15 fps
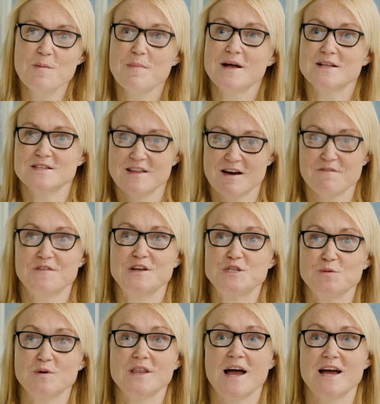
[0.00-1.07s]
back to that
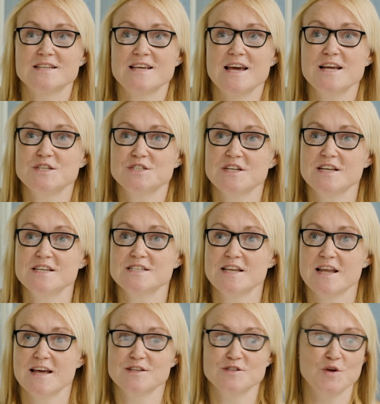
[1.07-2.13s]
visualization, isn't
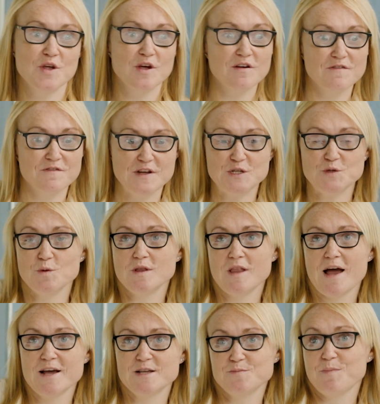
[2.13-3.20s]
it? So you can
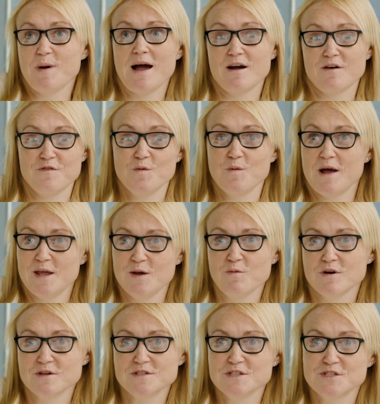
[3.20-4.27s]
visualize back for where you
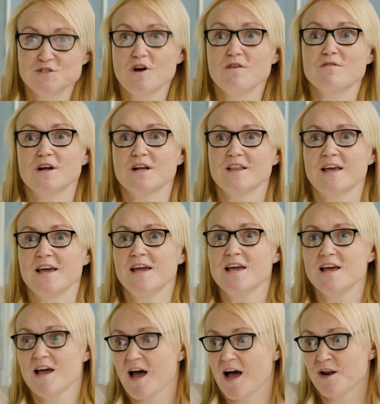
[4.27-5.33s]
was historically,
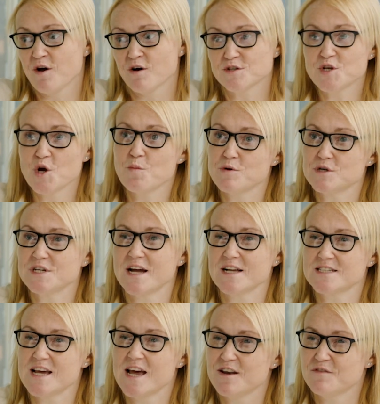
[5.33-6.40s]
and also
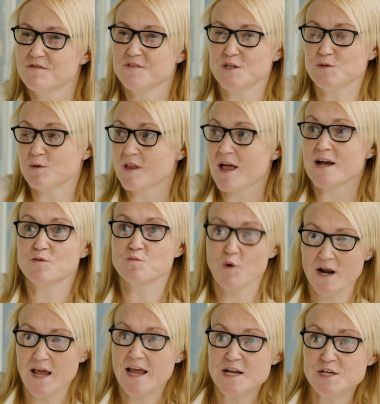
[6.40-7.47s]
project ahead and visualize what
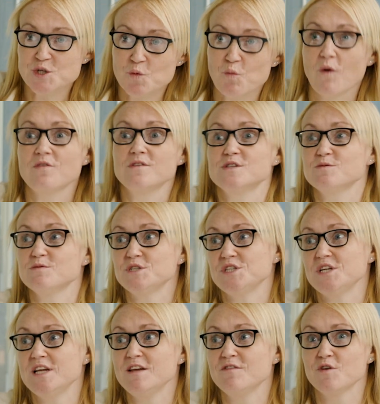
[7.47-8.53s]
it is you want to
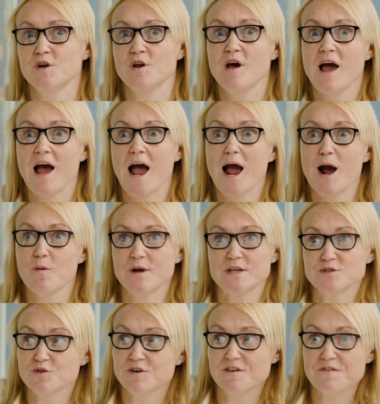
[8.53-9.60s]
achieve and how it's
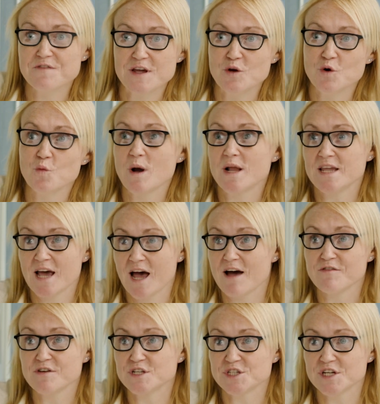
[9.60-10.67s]
going to feel when you have
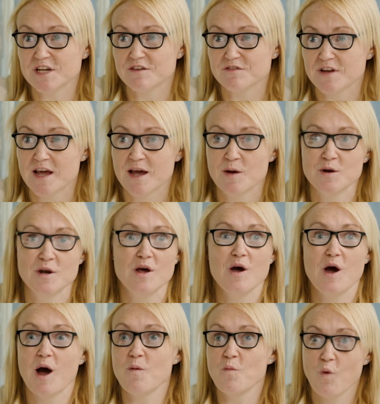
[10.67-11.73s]
achieved it, and
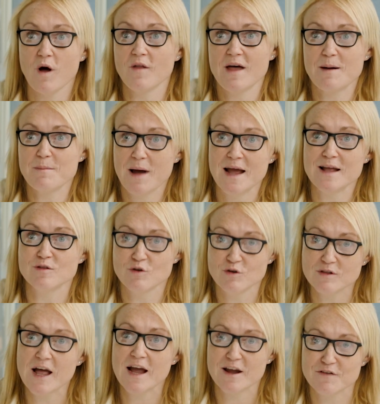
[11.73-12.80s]
what that might look
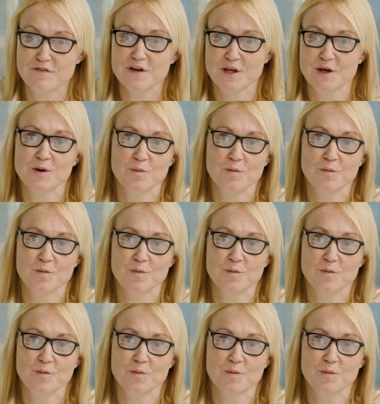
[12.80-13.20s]
like for you.